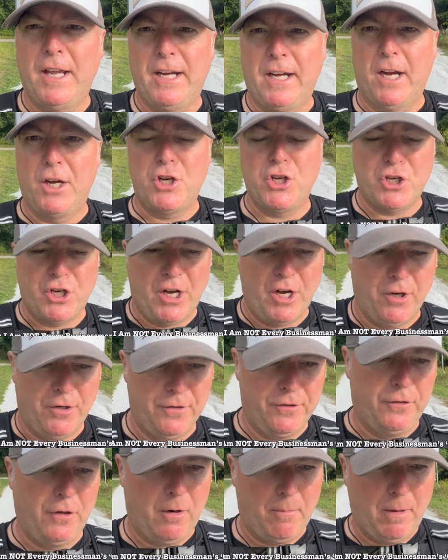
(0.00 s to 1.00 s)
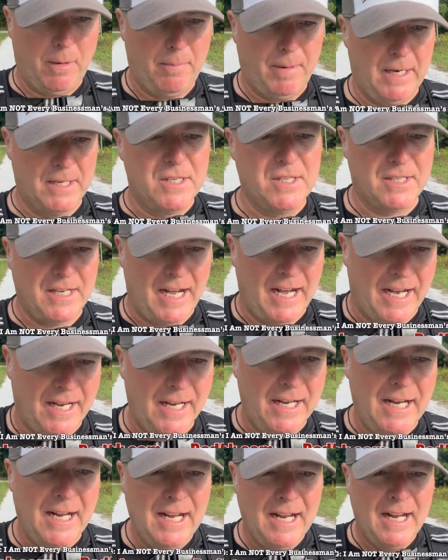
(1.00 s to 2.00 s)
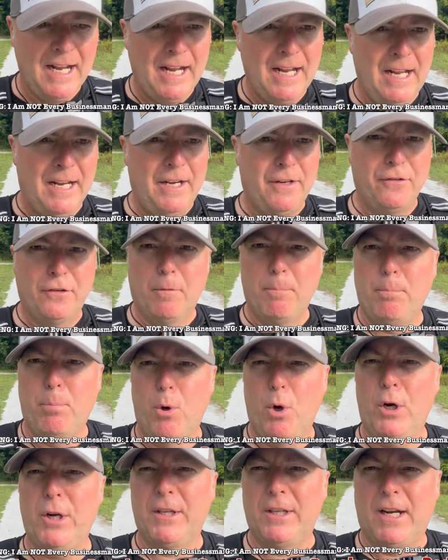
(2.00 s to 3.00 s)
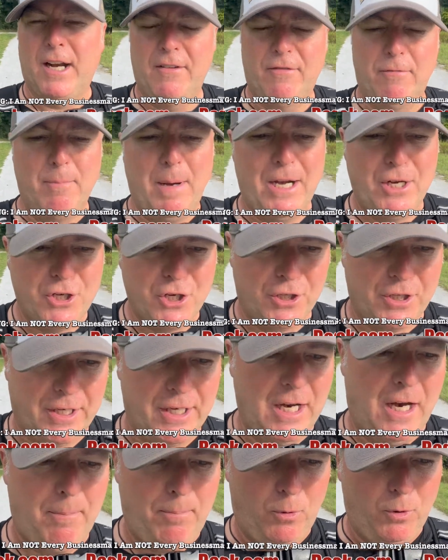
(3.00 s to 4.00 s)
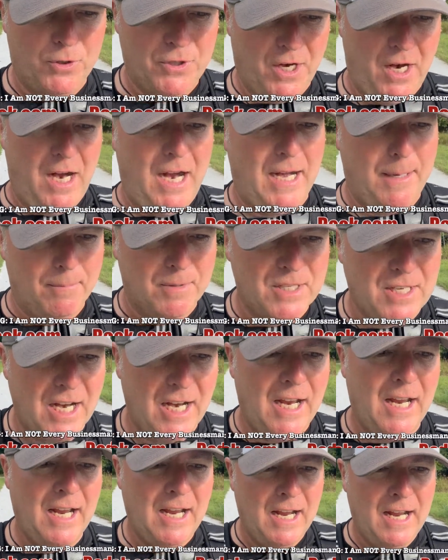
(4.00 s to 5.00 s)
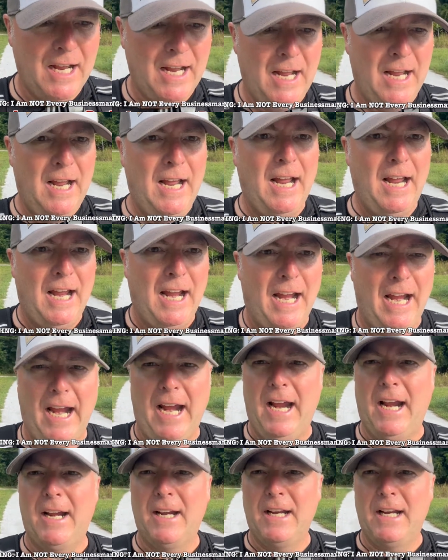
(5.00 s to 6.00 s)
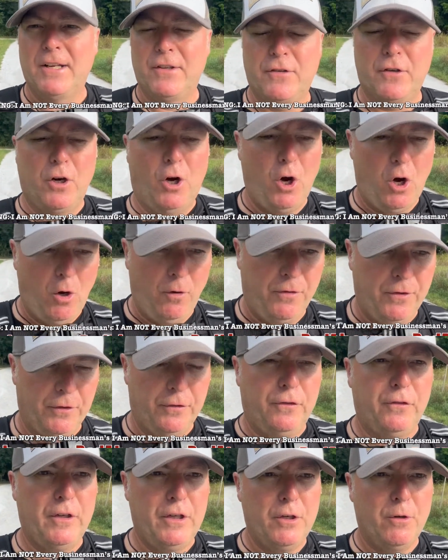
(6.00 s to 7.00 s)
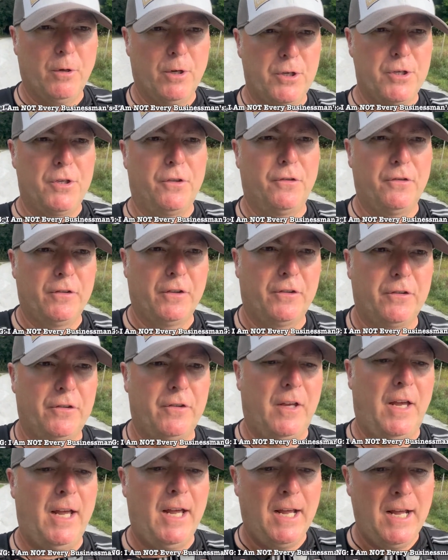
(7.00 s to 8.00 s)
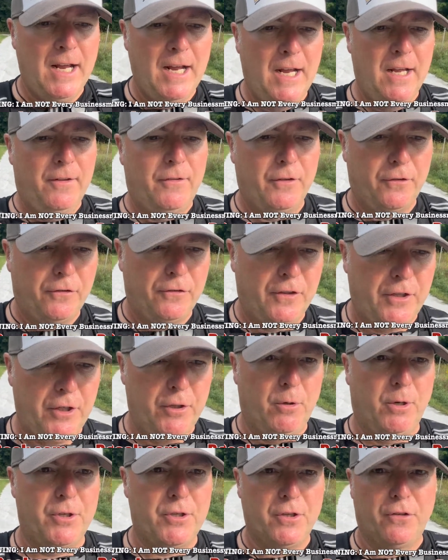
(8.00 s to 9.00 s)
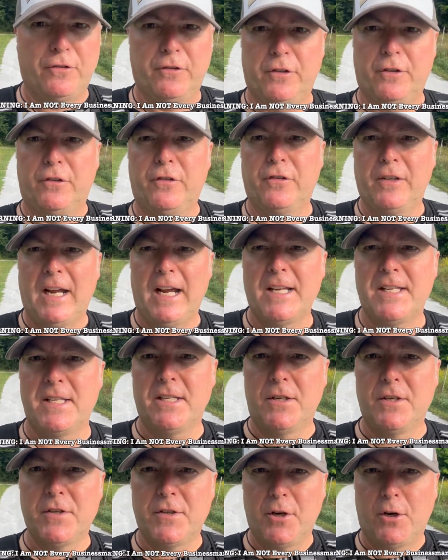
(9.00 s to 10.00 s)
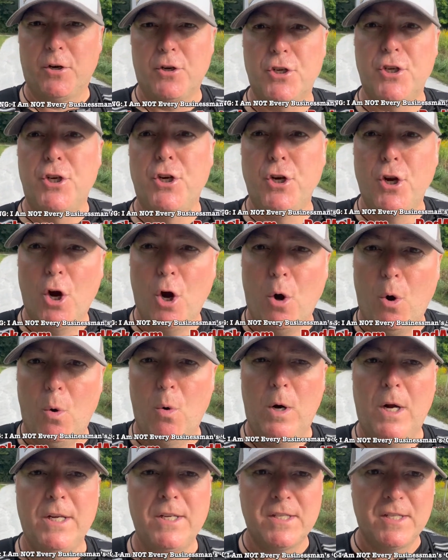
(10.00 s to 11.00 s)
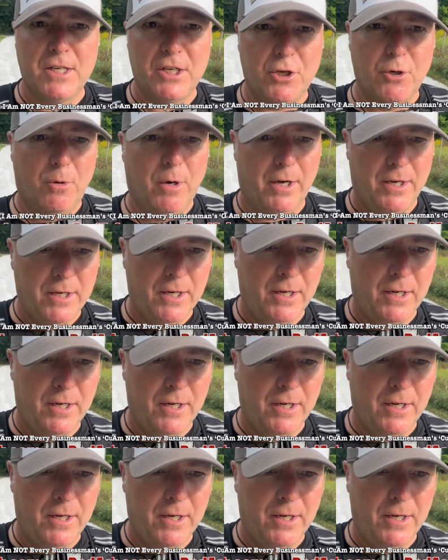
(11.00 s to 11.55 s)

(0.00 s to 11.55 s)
I shared that's on my bedstand is a book that I've mentioned a couple times and it's called the secret to success the secret to success is there's no secret